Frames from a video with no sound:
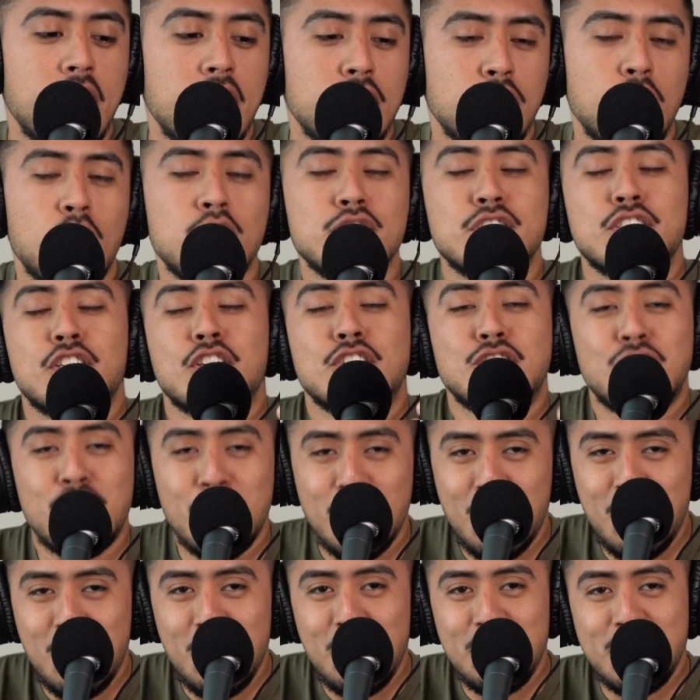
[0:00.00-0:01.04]
don't just
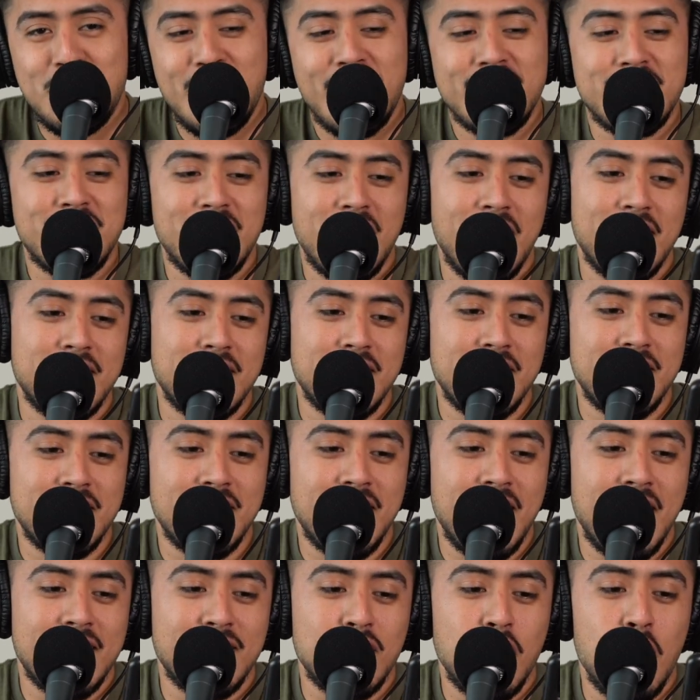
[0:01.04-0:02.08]
assume you're at
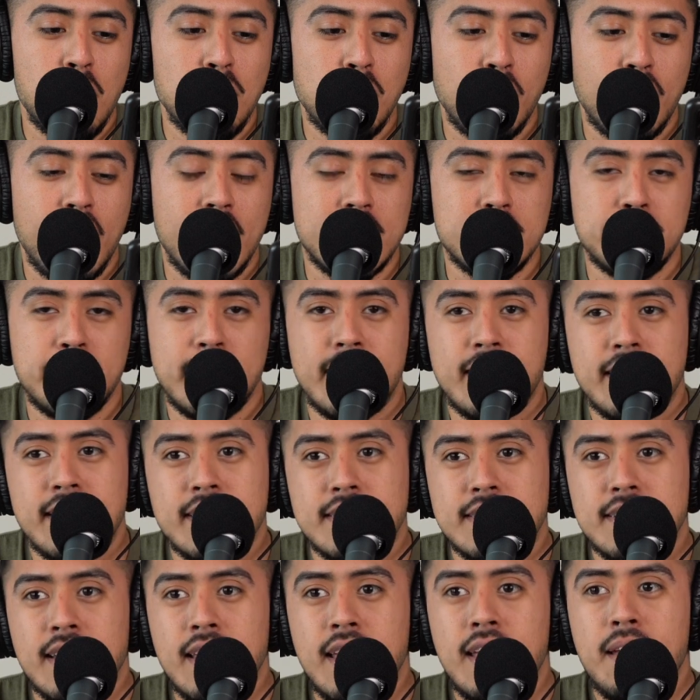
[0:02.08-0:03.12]
the home location,
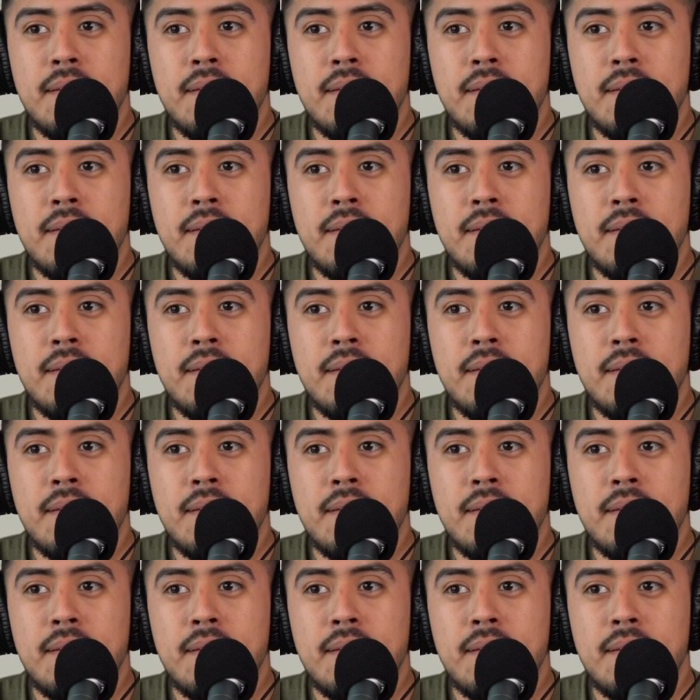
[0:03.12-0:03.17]
because